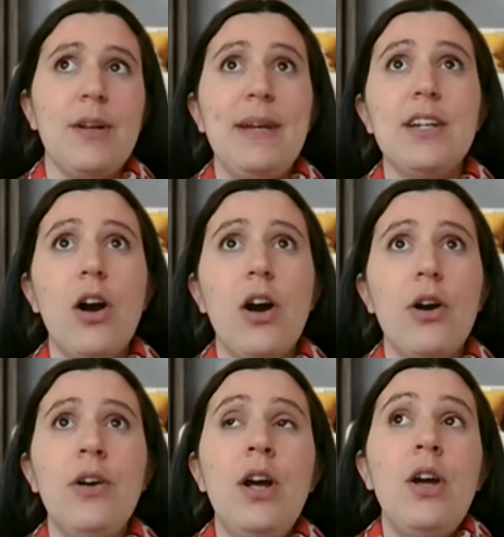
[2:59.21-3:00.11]
I mean, in
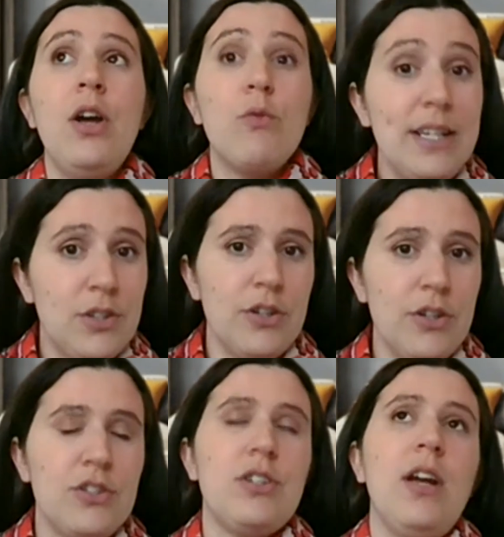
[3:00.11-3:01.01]
our
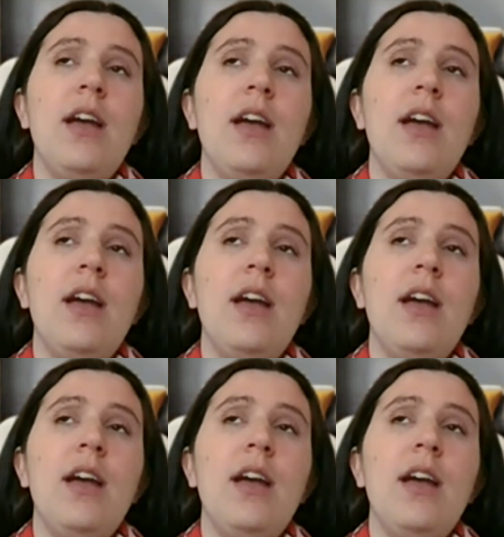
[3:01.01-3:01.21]
research